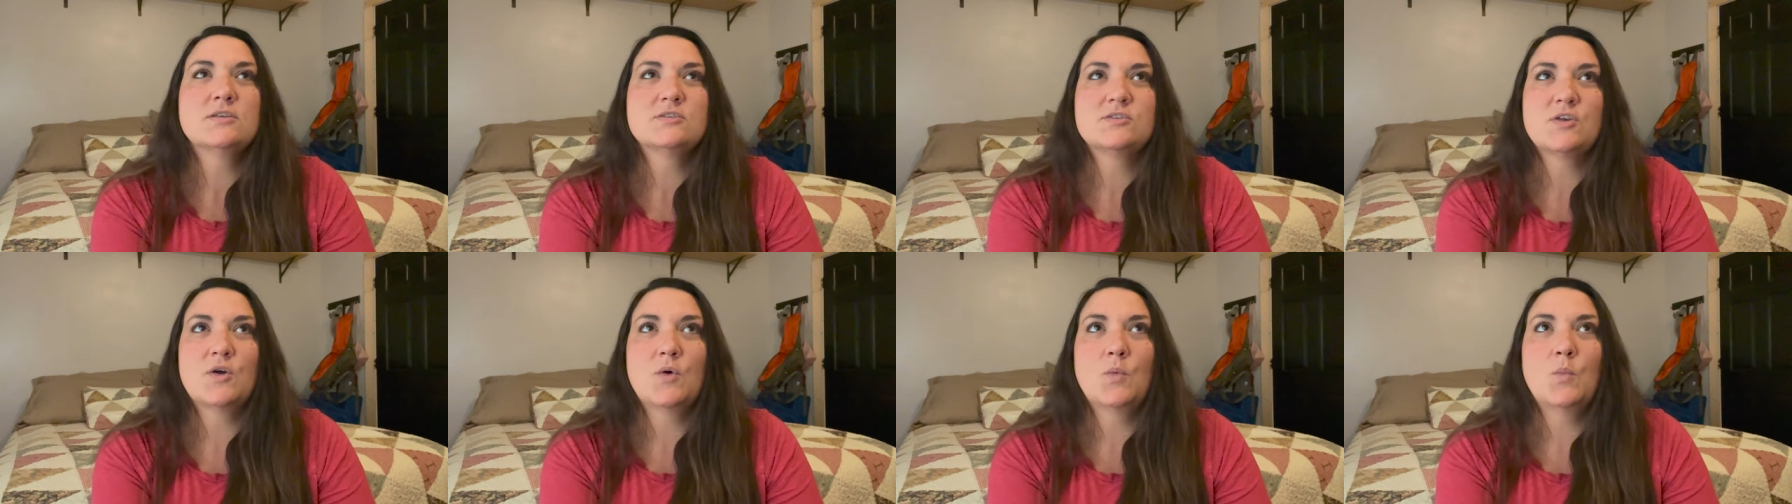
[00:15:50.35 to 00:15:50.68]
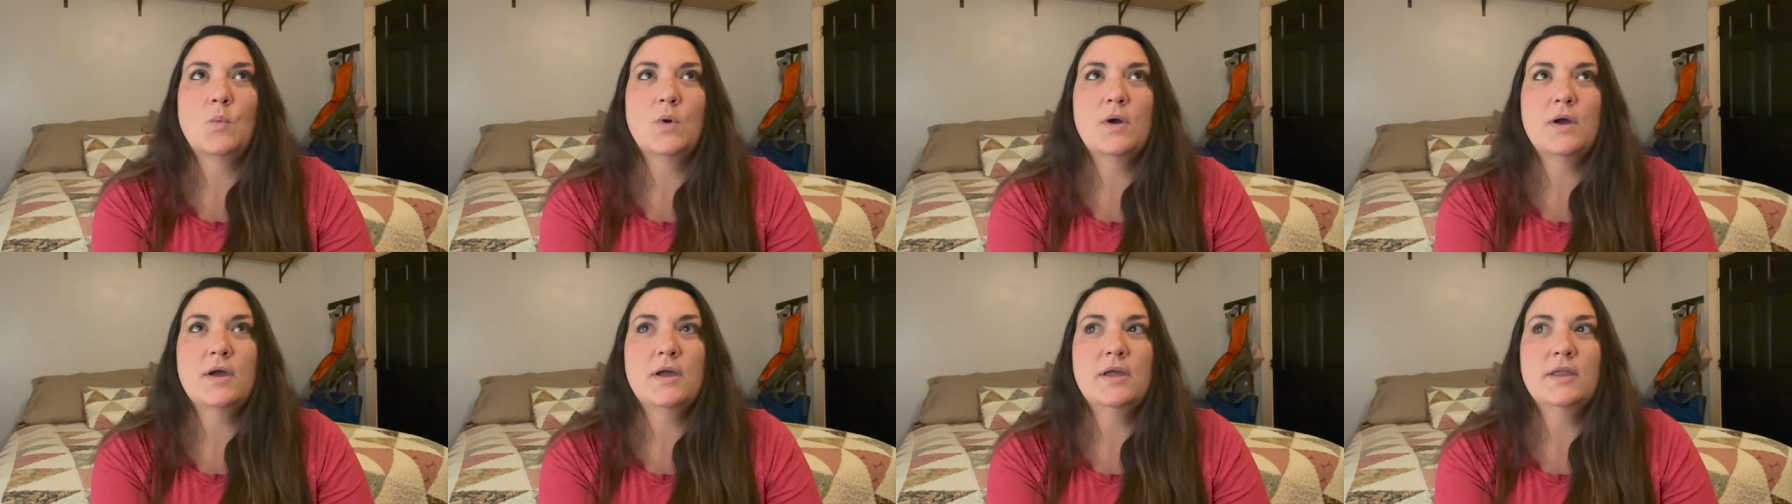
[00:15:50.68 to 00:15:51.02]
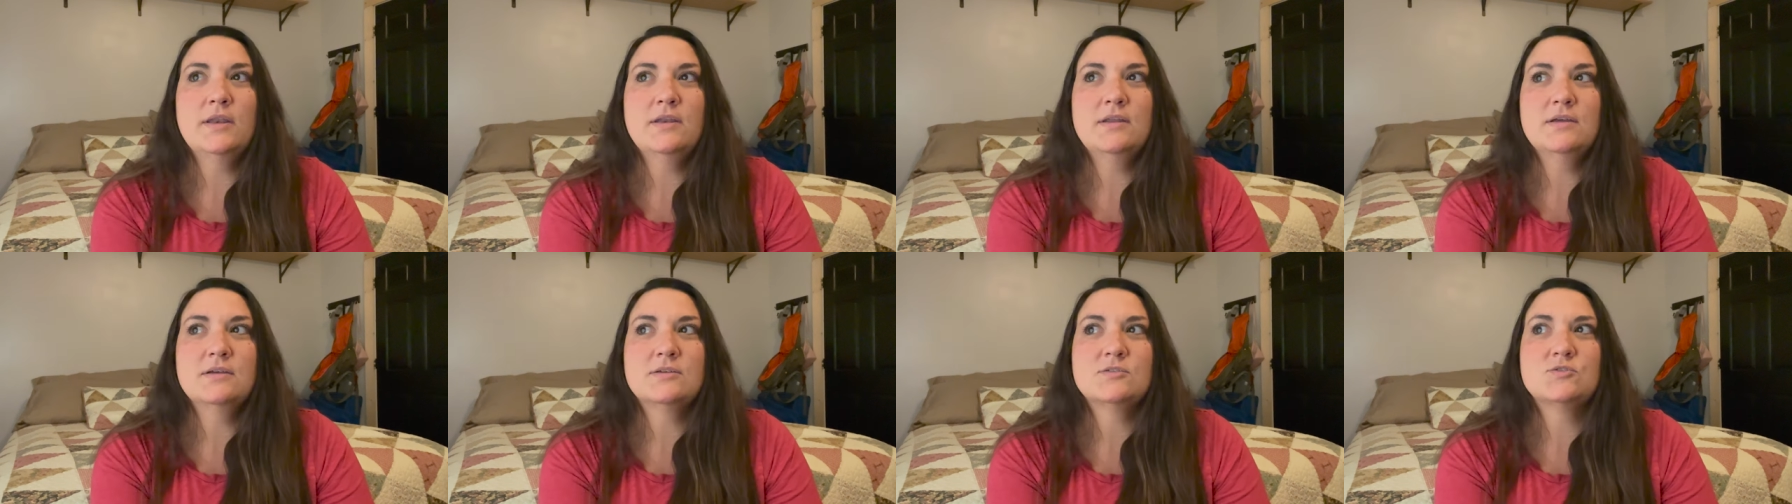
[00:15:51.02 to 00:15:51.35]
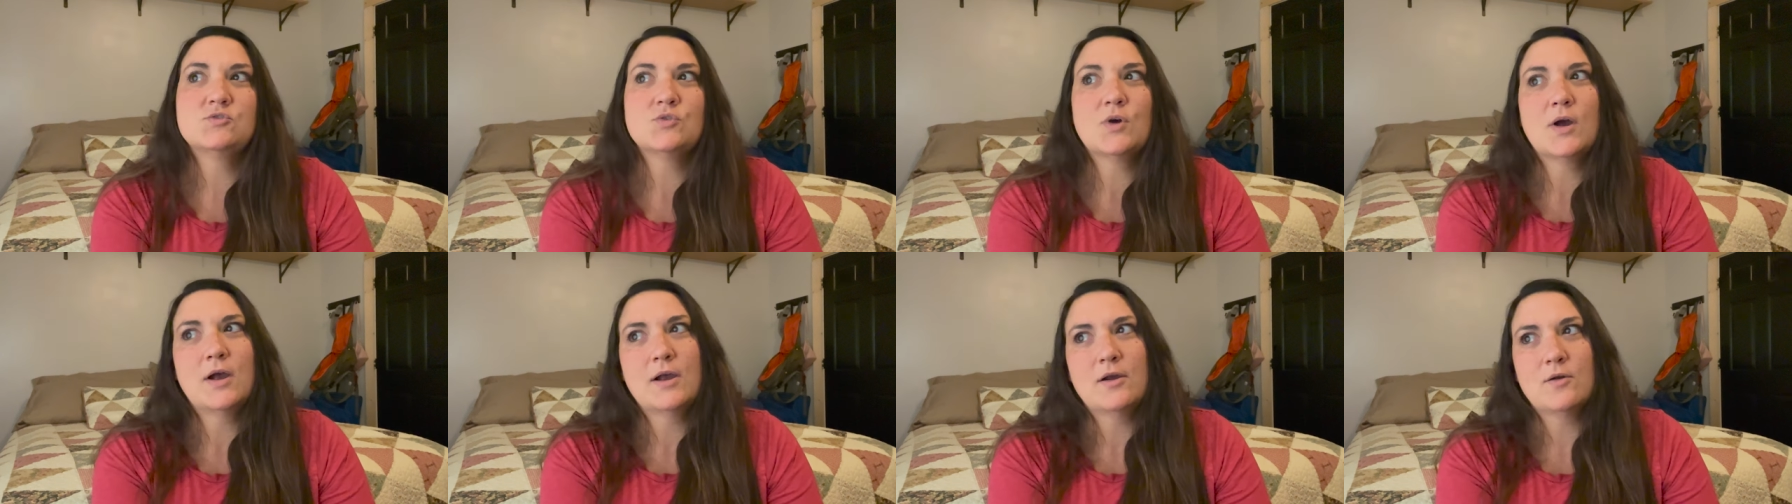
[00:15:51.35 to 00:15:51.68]
So one
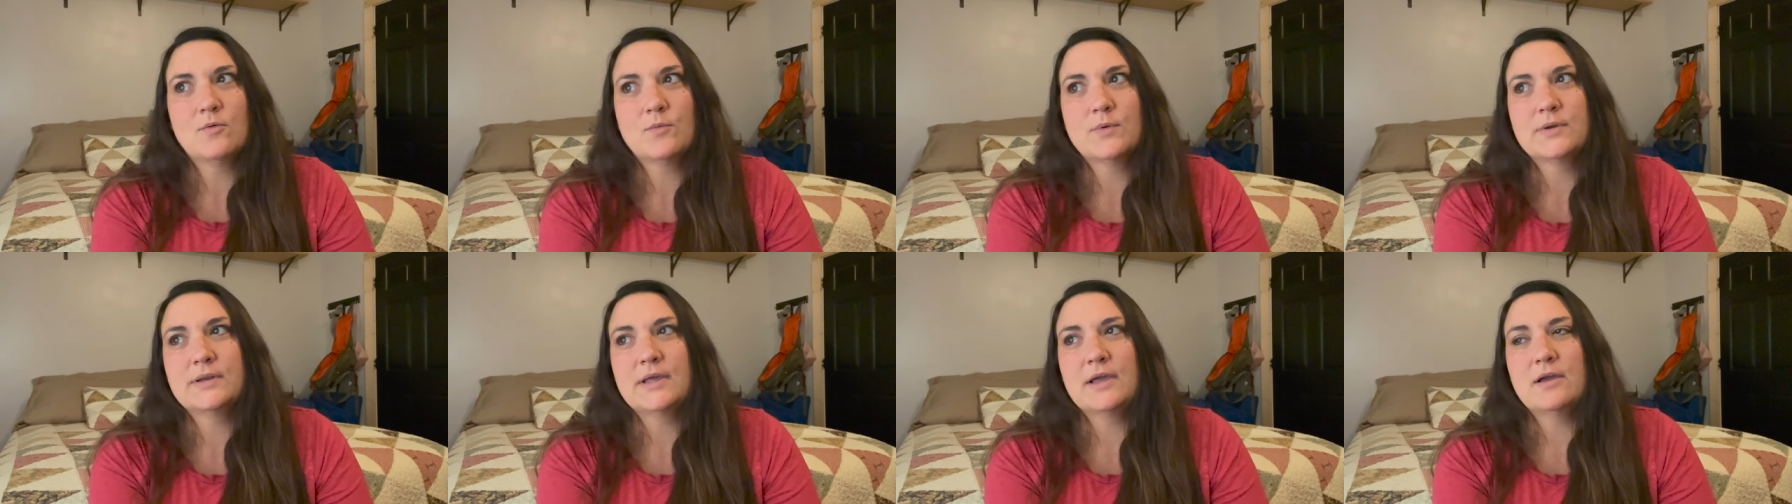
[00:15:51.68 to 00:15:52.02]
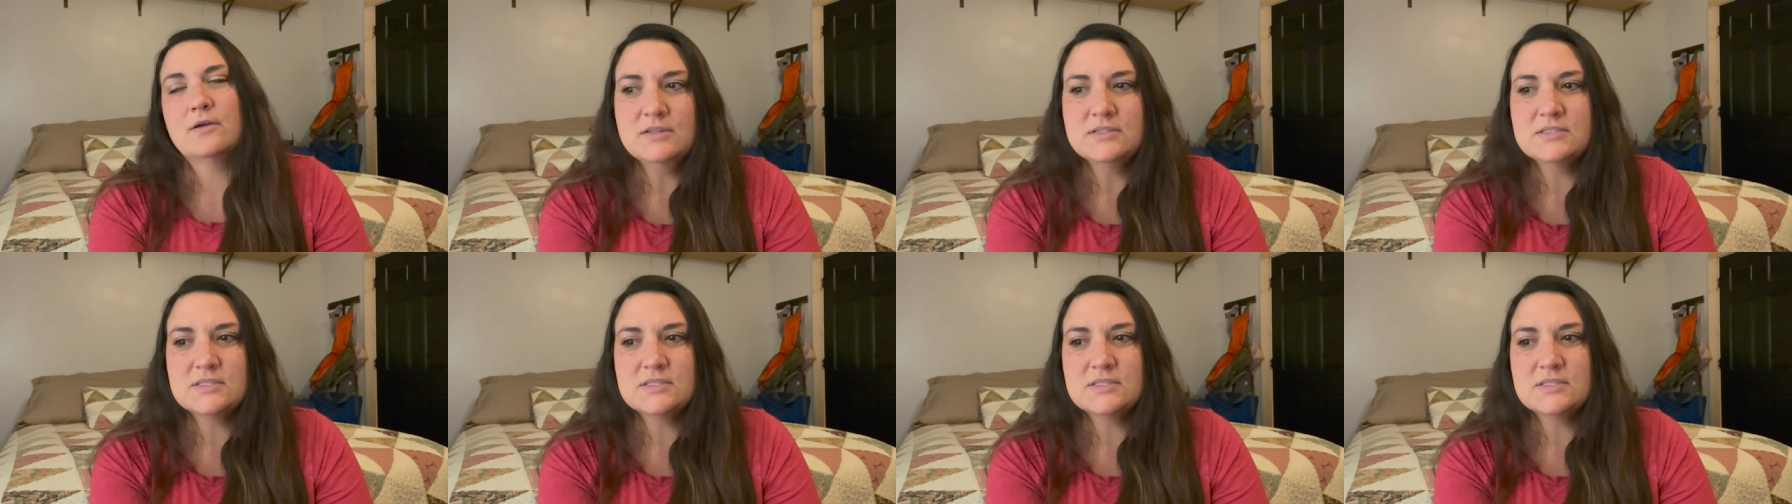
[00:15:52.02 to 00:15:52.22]
dryer went out.